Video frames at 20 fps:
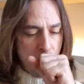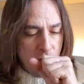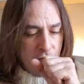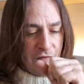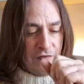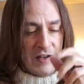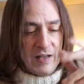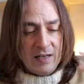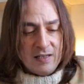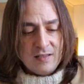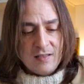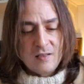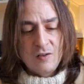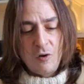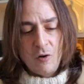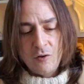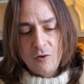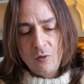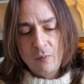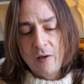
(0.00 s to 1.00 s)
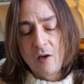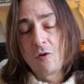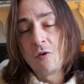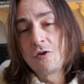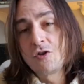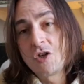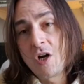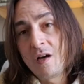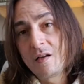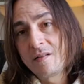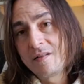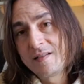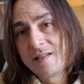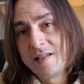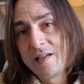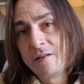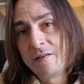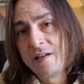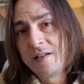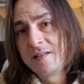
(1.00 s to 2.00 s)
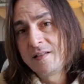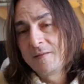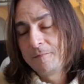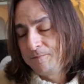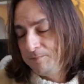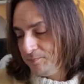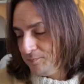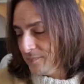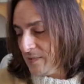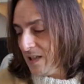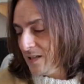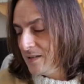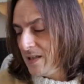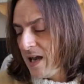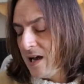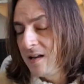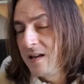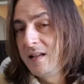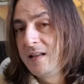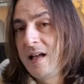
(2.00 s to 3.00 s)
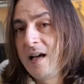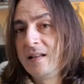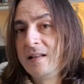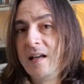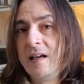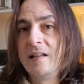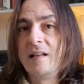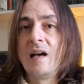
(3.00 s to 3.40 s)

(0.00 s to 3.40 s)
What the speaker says: Venus is going to be conjunct Ceres exactly that day.